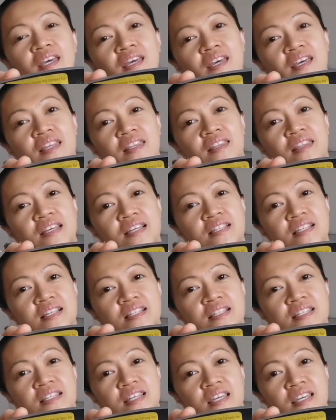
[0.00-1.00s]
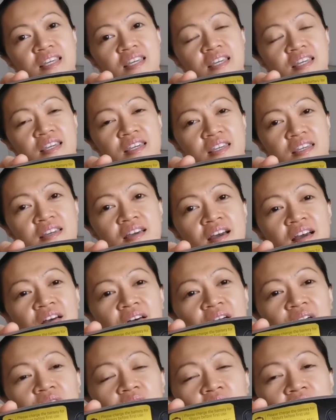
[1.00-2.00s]
And this is the
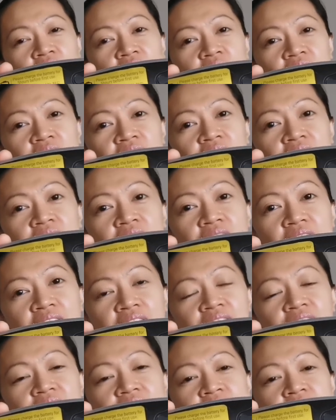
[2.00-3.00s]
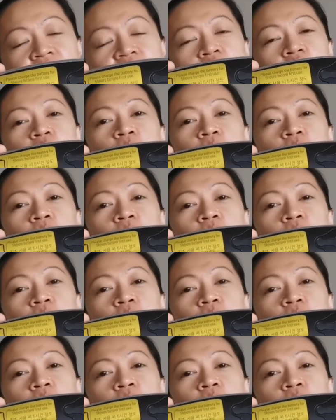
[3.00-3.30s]
light.